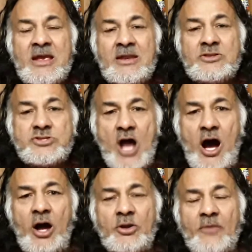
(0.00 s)

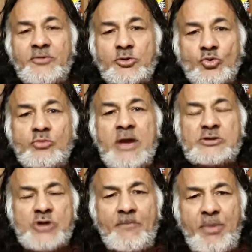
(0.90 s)
none of the two
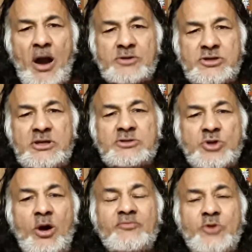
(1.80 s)
major parties
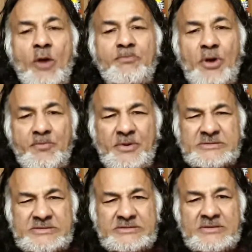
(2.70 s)
serve your purpose.